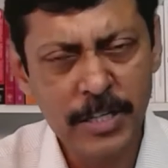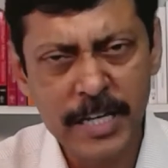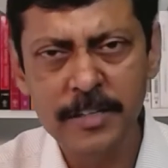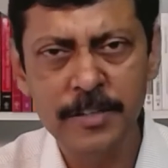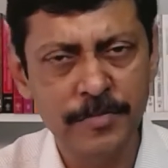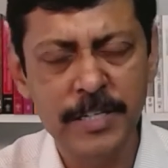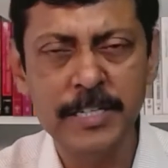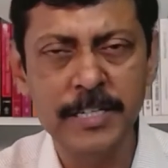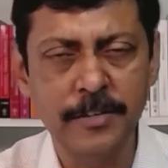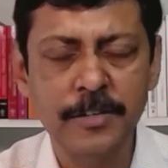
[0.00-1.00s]
They are the
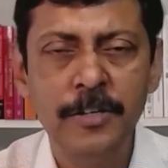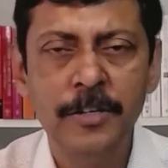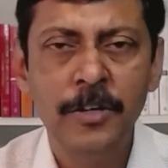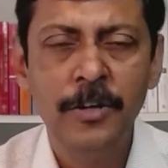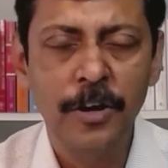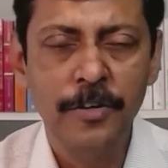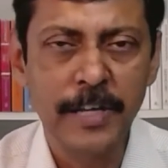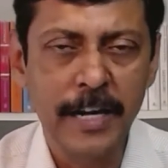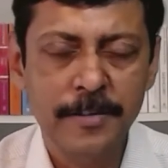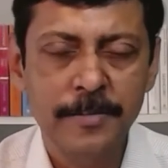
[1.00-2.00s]
variants of
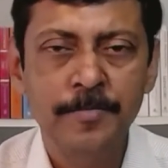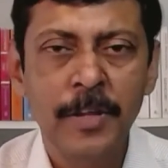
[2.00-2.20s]
that.